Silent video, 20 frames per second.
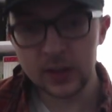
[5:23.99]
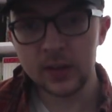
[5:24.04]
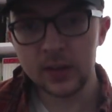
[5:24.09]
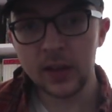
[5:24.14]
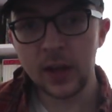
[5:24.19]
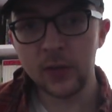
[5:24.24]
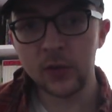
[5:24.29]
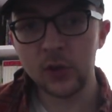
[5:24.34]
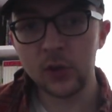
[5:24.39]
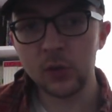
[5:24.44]

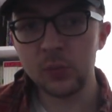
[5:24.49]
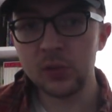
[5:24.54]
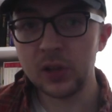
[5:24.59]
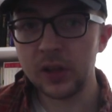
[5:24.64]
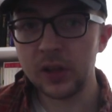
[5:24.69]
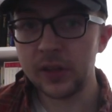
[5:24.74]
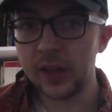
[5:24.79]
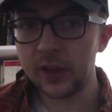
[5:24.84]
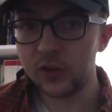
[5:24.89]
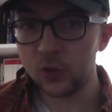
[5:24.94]
after you play
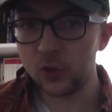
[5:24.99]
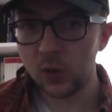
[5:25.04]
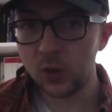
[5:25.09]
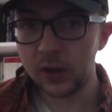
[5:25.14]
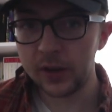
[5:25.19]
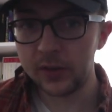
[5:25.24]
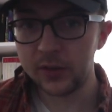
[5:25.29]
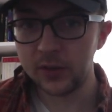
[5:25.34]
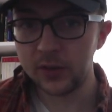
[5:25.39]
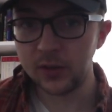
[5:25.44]
that
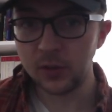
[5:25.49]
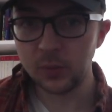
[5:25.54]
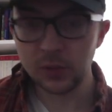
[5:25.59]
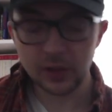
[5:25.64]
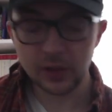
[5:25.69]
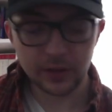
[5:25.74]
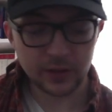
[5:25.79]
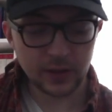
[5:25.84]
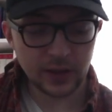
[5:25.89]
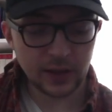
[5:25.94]
twice, so you
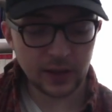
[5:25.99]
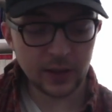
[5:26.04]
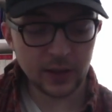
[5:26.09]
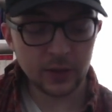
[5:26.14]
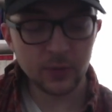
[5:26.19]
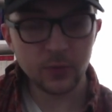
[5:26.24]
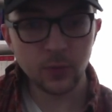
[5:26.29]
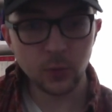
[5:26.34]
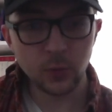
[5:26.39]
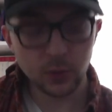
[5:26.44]
play the A
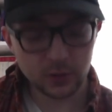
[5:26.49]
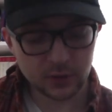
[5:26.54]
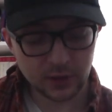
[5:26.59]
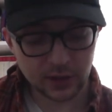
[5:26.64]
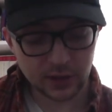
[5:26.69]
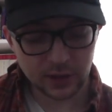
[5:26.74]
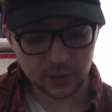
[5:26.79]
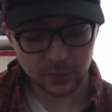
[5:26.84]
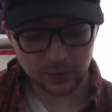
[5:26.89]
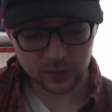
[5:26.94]
4
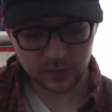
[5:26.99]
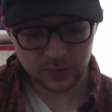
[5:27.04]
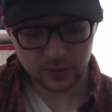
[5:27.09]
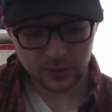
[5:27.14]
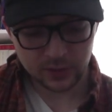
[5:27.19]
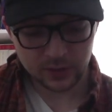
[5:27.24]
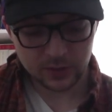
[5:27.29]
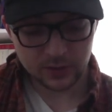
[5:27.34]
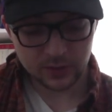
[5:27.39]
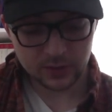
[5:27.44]
times,
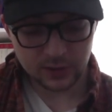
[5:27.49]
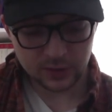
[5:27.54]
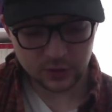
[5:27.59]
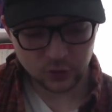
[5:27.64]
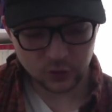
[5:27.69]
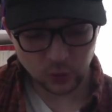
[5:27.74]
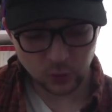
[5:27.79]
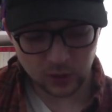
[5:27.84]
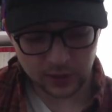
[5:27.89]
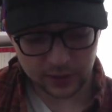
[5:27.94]
D
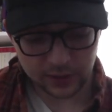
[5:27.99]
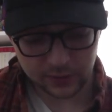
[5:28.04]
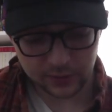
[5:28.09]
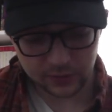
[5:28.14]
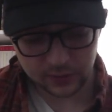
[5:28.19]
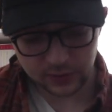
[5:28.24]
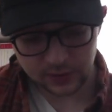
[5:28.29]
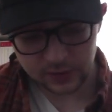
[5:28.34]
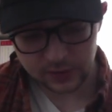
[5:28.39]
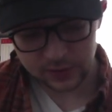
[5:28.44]

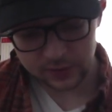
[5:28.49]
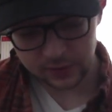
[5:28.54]
twice, then